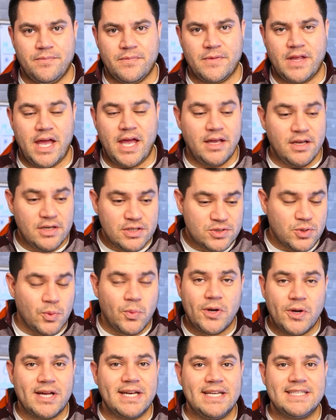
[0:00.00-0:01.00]
Okay, so
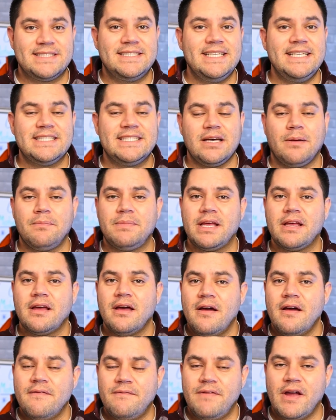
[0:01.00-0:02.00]
we're gonna see something
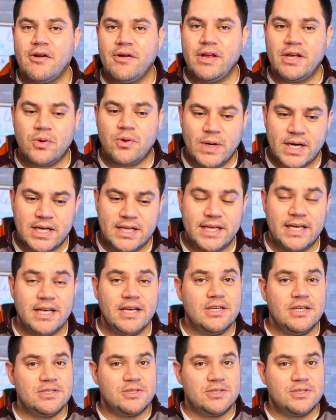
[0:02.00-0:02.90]
very quickly.